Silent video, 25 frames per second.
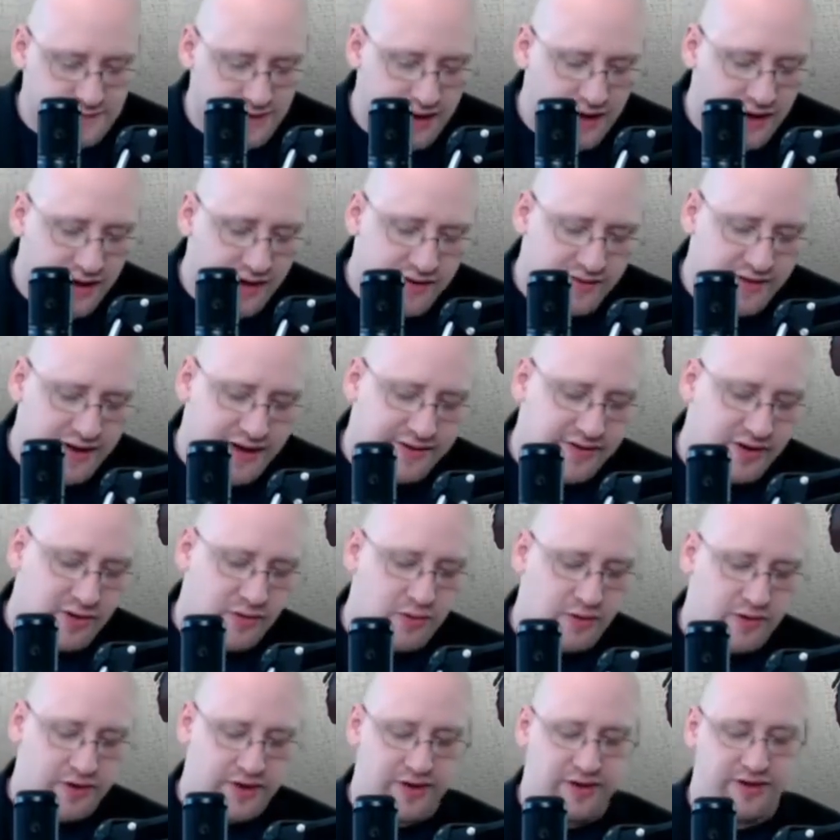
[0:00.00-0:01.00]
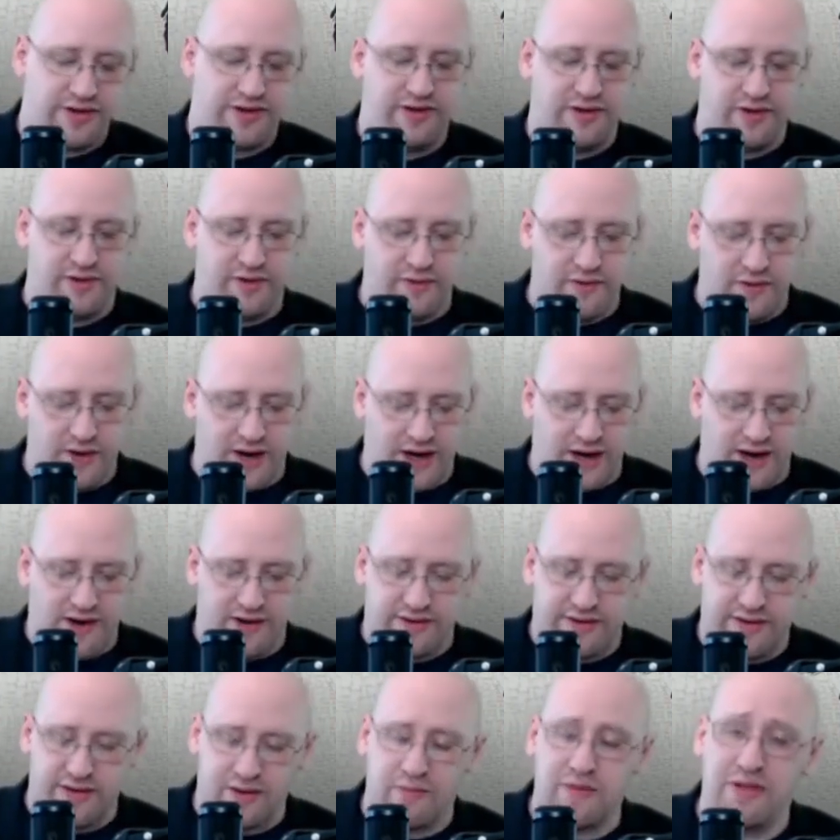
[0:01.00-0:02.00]
That's according to uh,
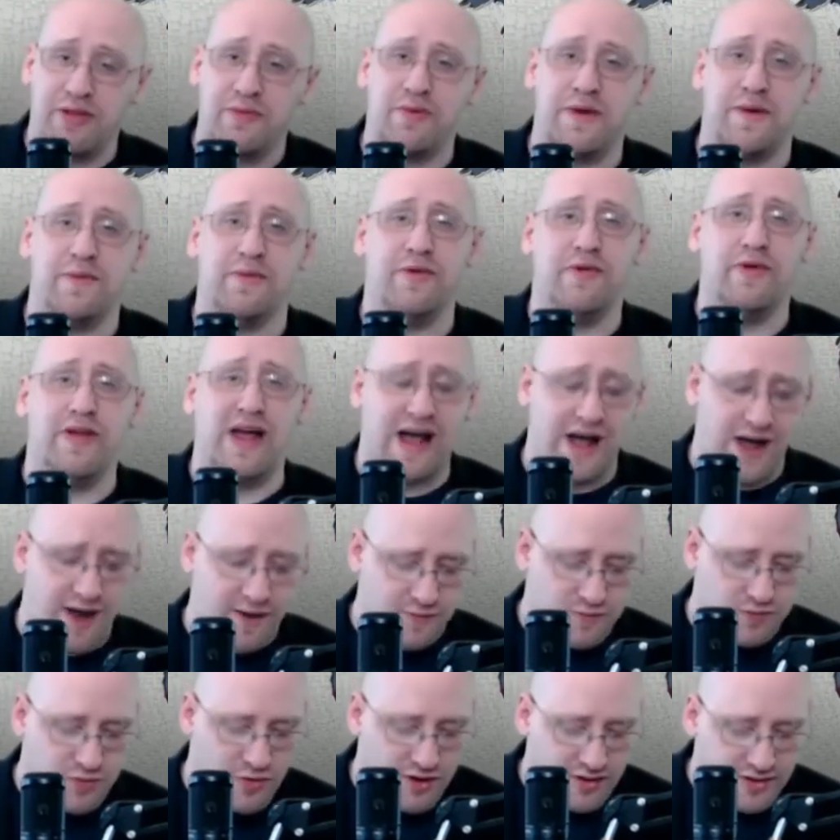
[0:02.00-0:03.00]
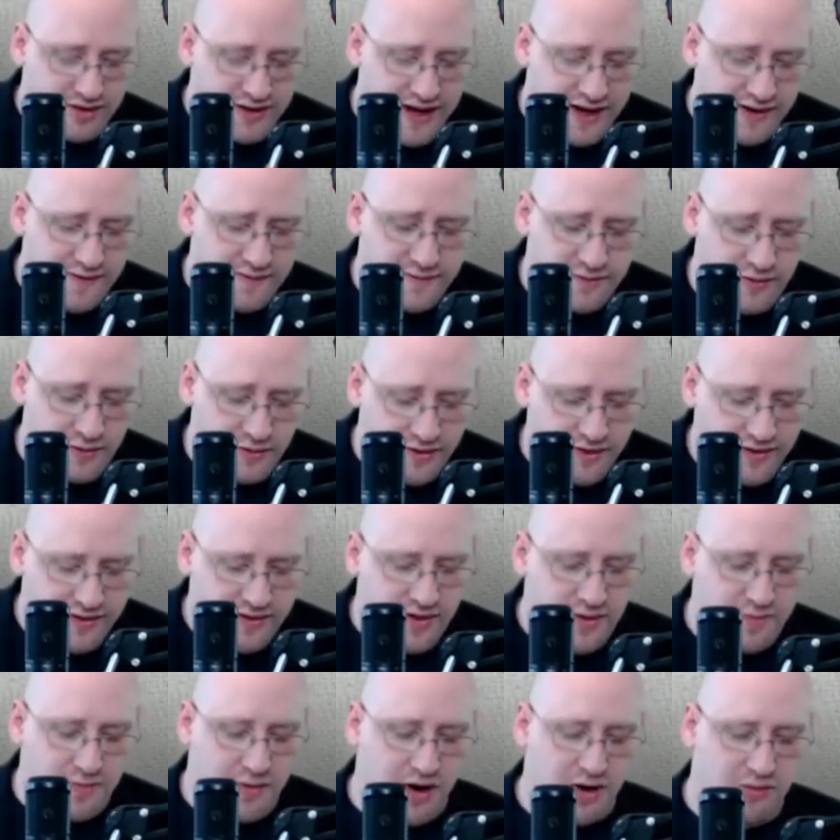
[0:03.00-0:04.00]
some of the people that have worked at Florida's
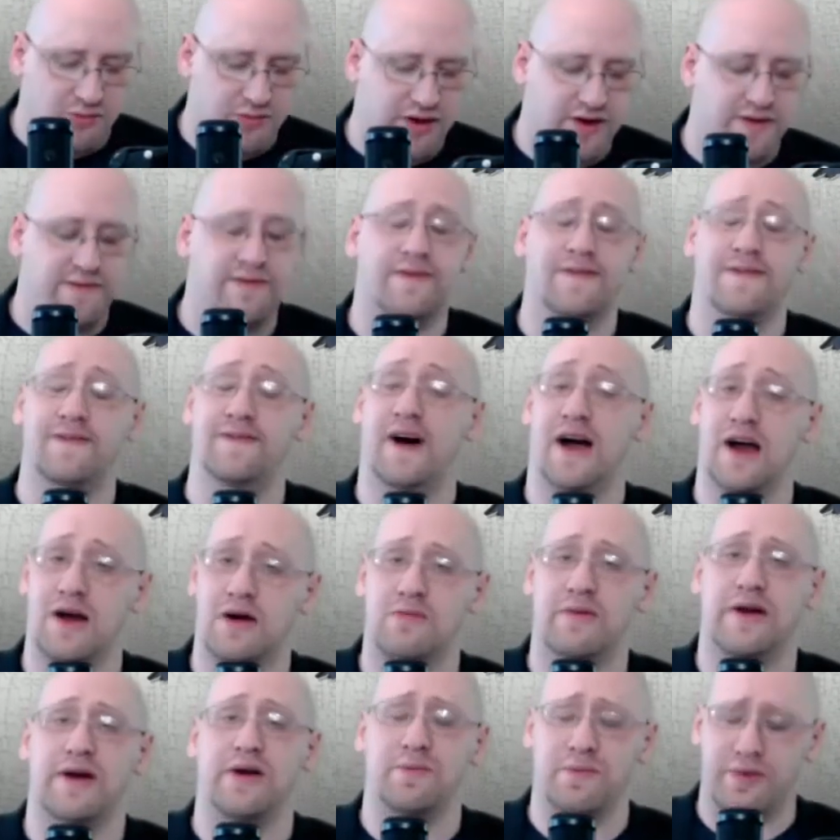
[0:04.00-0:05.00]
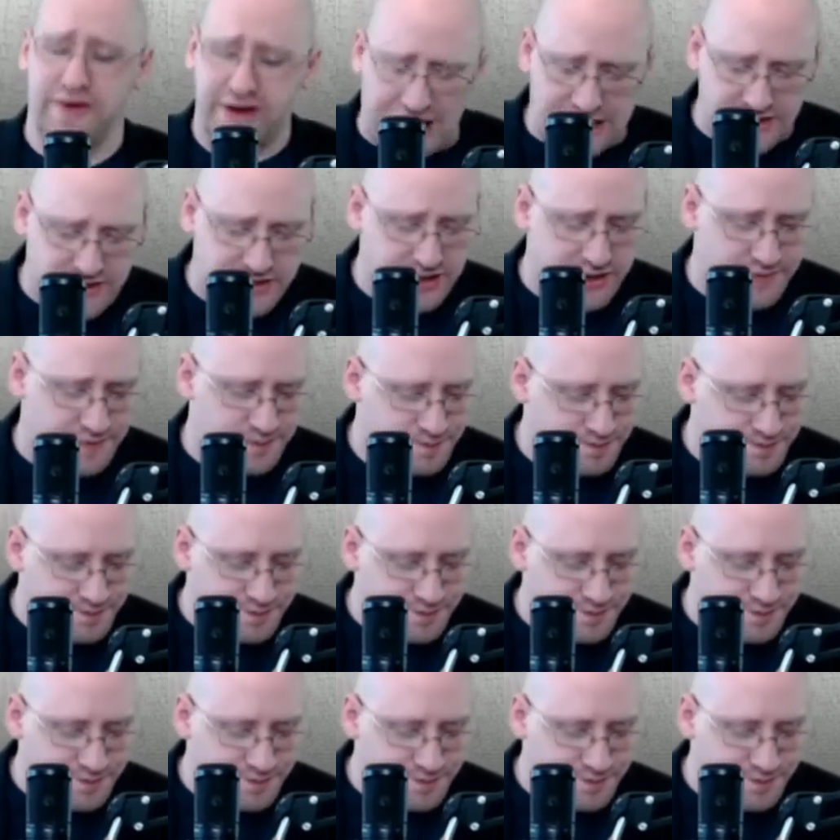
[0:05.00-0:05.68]
Department of Environmental Protection.